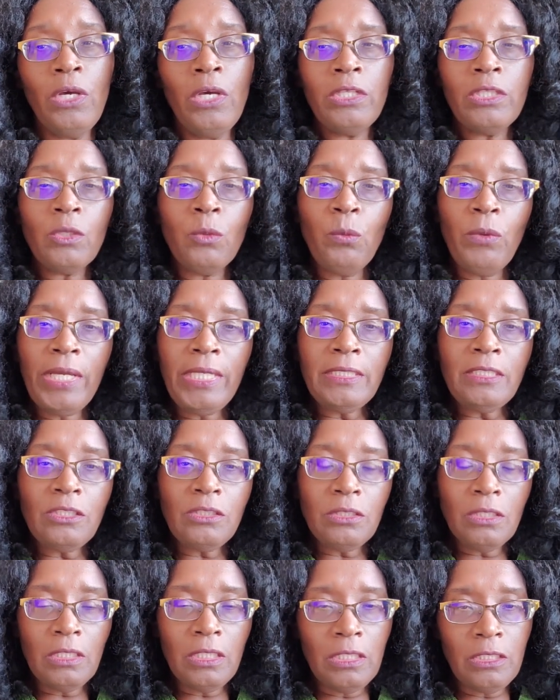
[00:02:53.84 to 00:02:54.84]

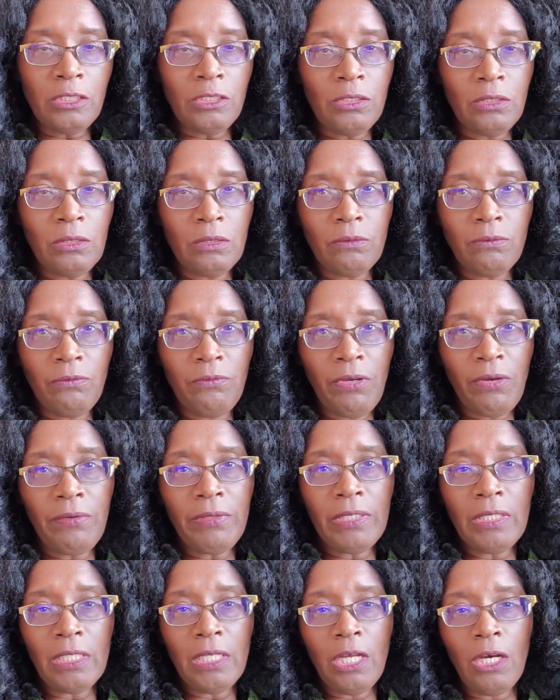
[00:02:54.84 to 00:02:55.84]
waist is
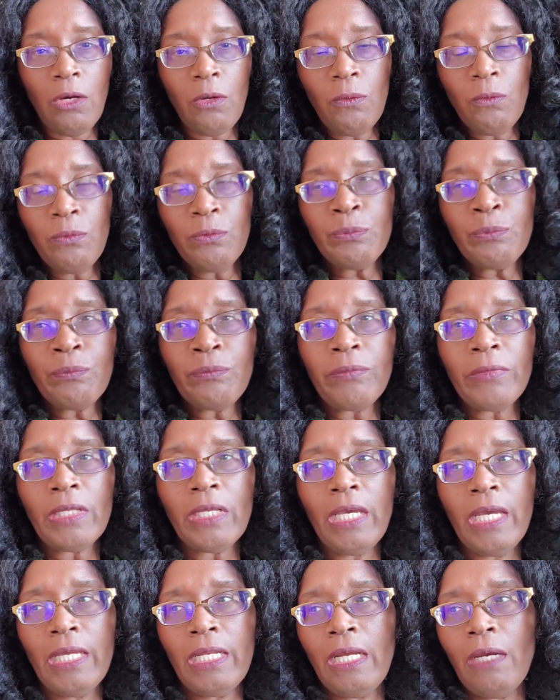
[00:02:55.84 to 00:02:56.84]
very low,
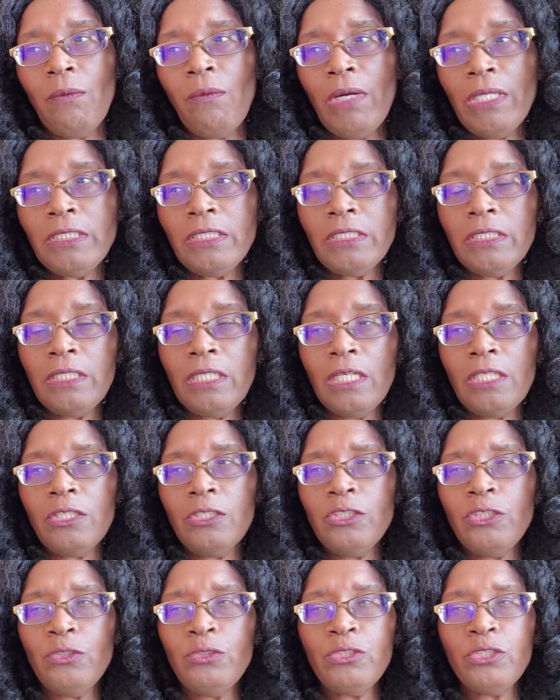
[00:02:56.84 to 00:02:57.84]
and I watched
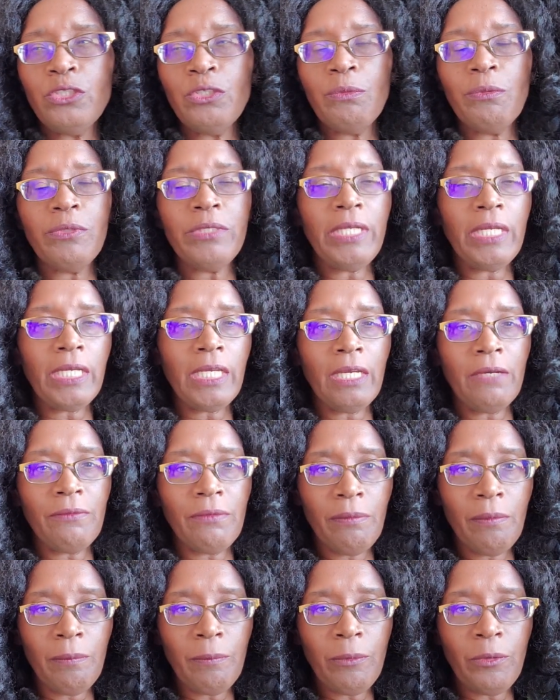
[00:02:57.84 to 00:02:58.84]
another YouTuber, and I can't
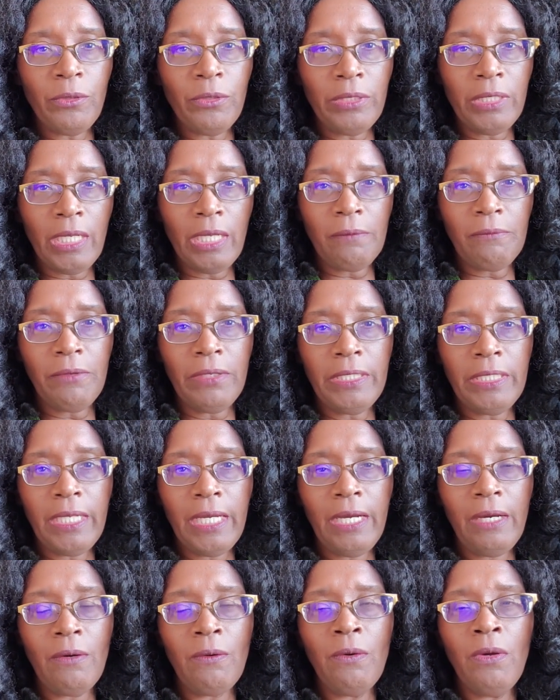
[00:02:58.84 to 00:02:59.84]
remember her name right
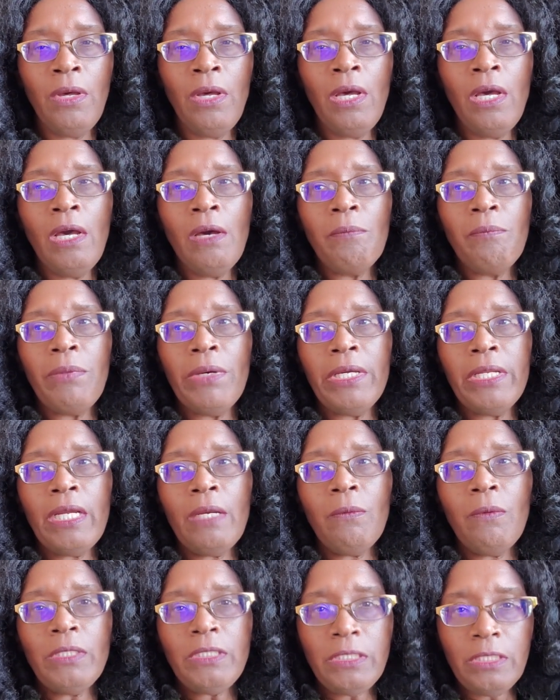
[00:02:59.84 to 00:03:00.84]
now, but I
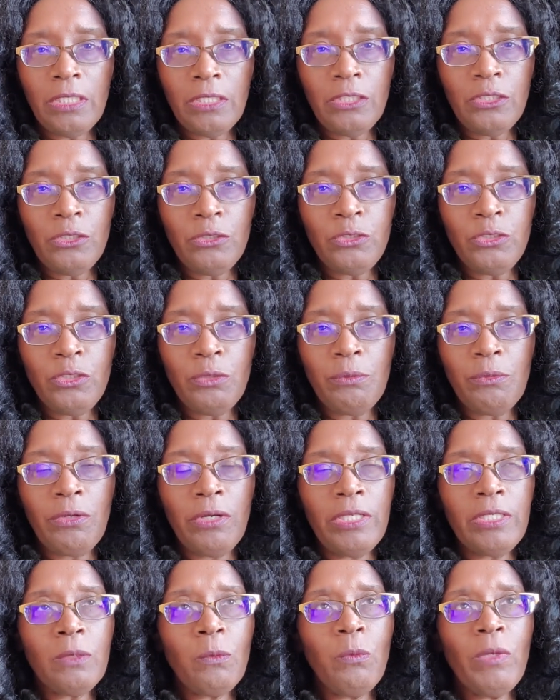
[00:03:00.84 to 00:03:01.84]
watched another YouTuber,
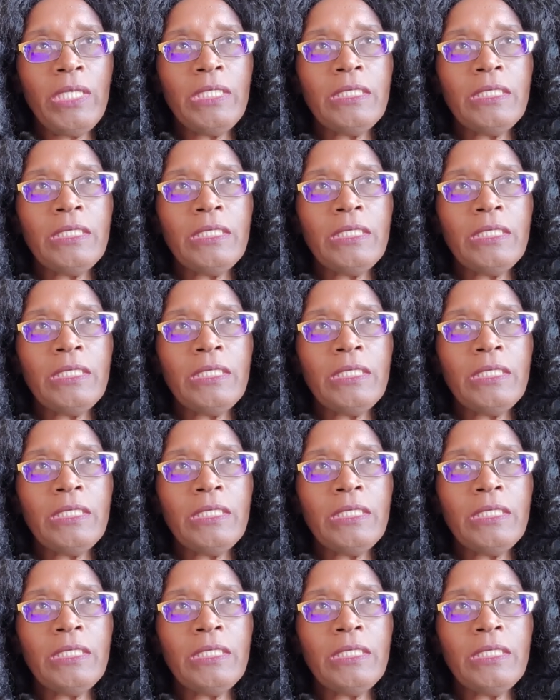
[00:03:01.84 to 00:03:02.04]
and the waist